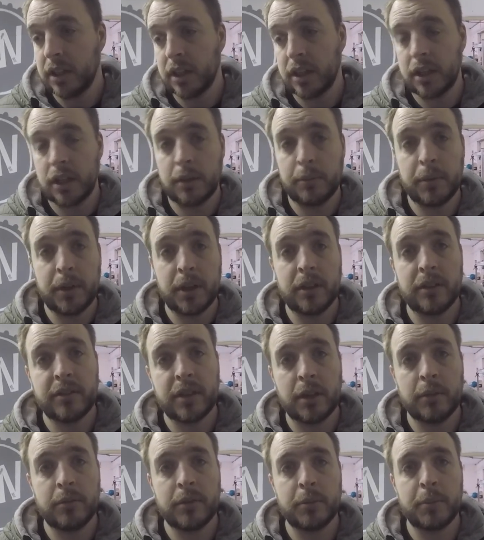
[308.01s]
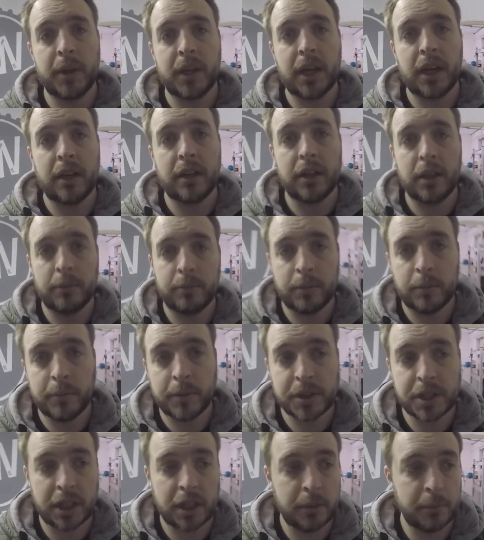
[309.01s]
and I'll be in time to pick Annie up from the
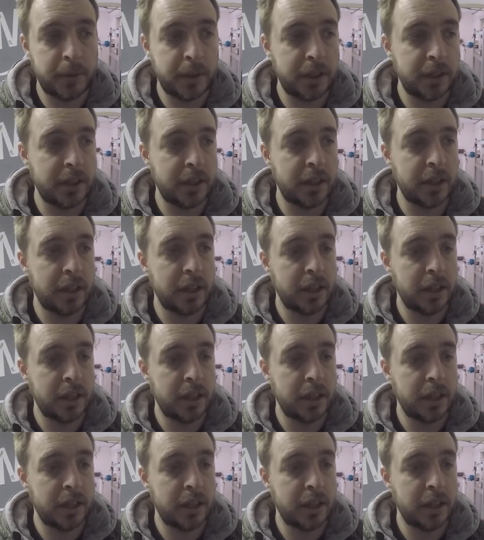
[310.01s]
childminder.